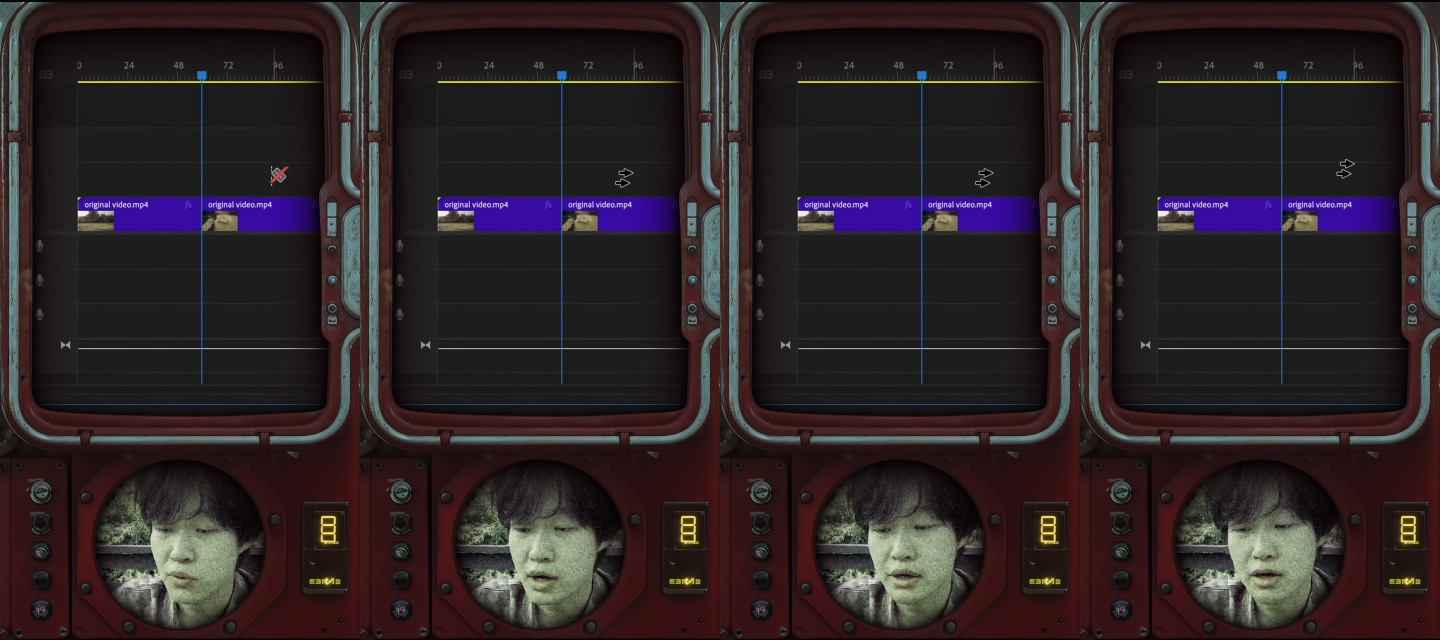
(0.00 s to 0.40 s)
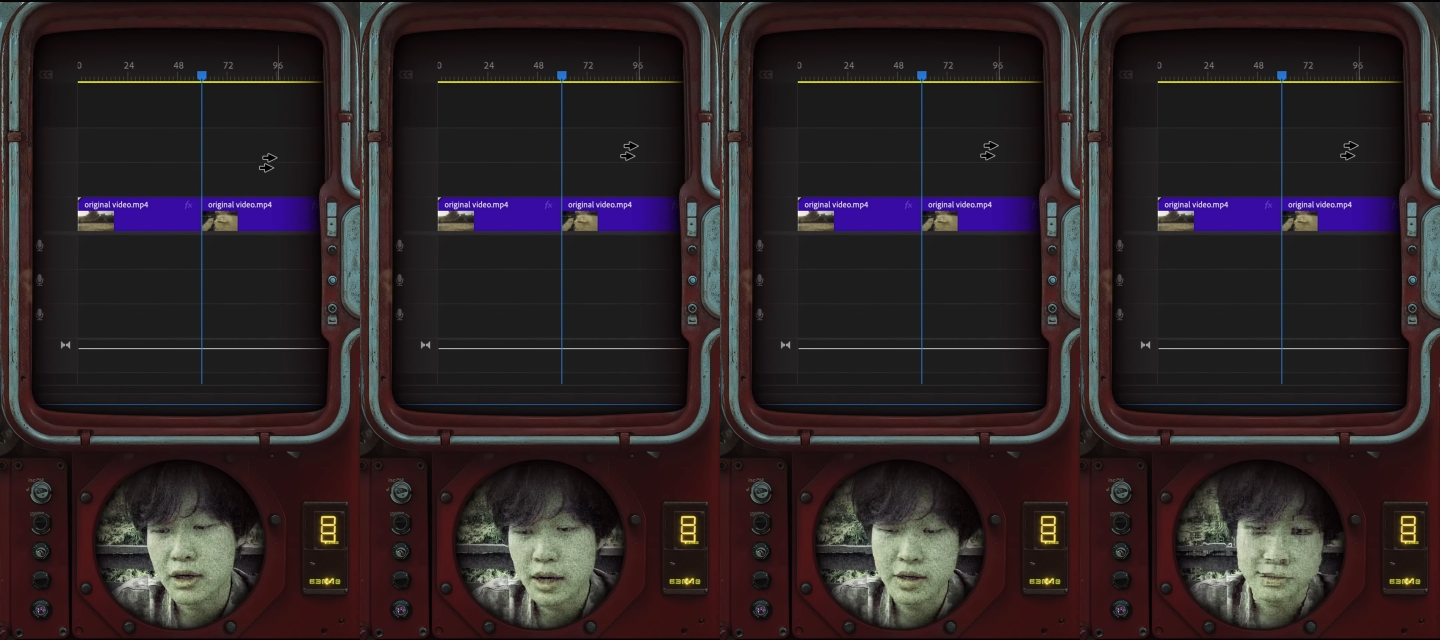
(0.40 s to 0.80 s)
want our
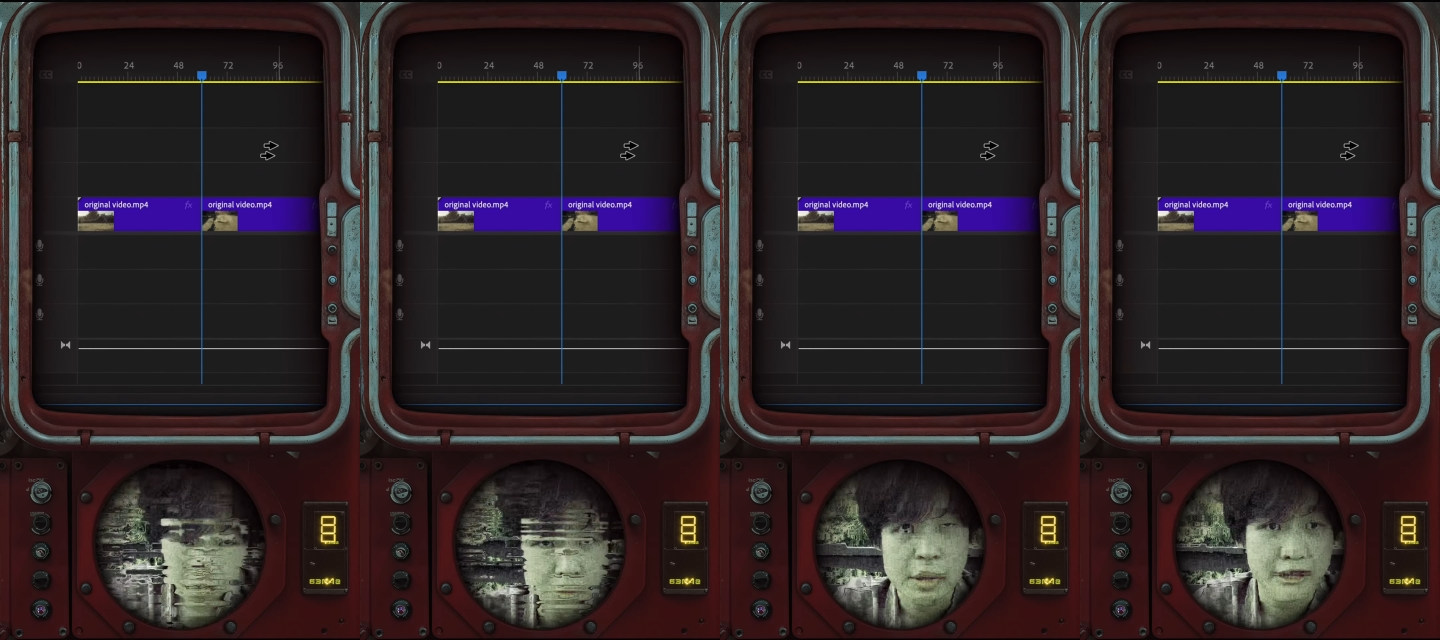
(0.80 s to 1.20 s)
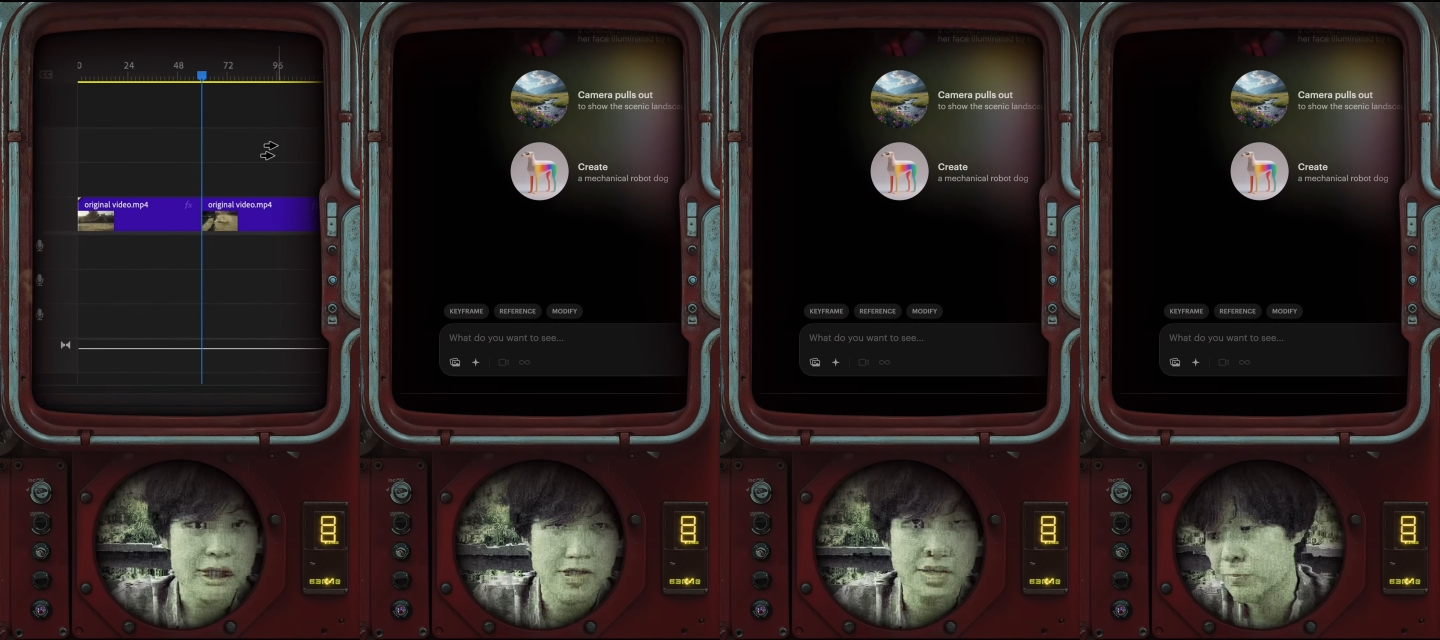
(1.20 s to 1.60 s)
character to
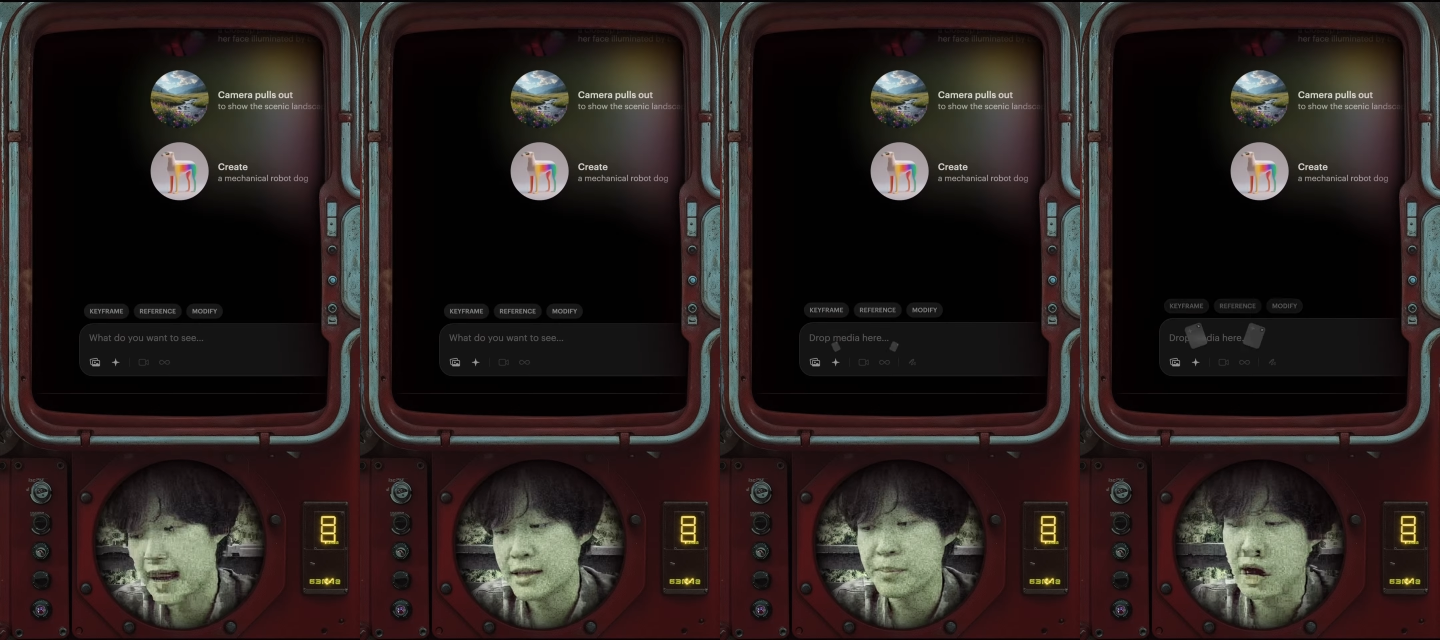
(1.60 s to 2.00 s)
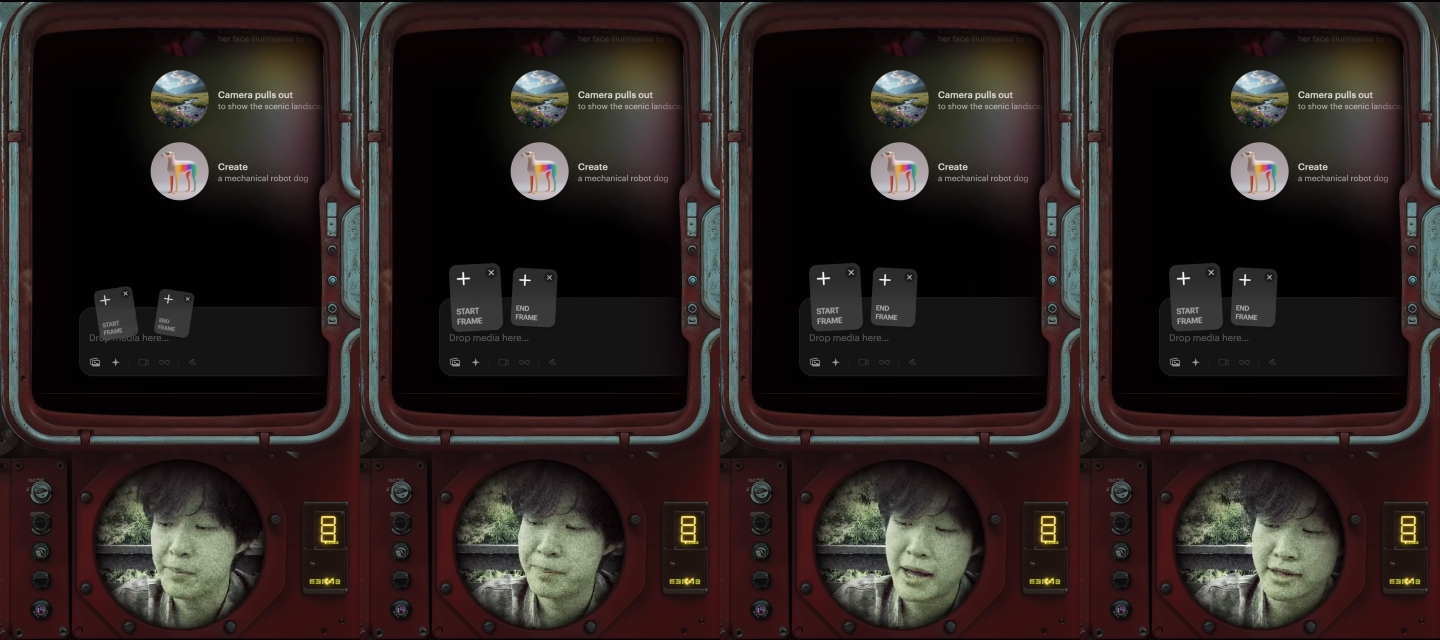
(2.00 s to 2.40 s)
enter, and then pop
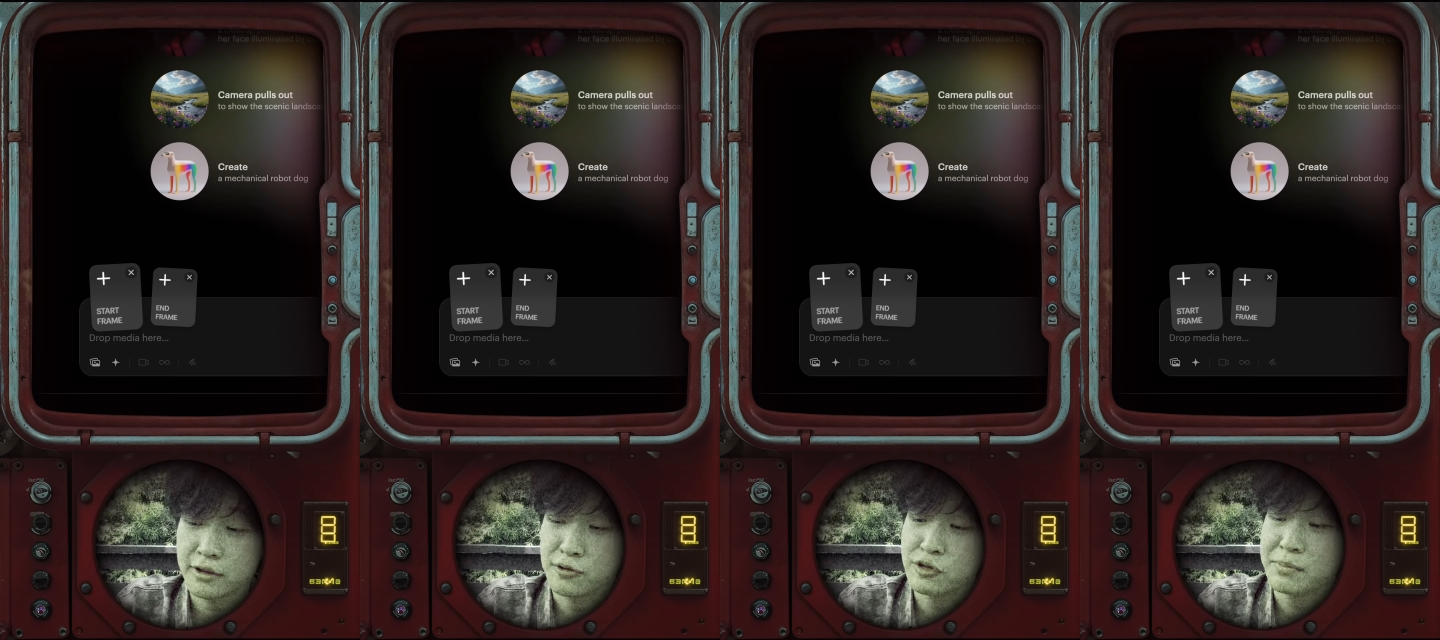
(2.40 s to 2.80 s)
it back into Dream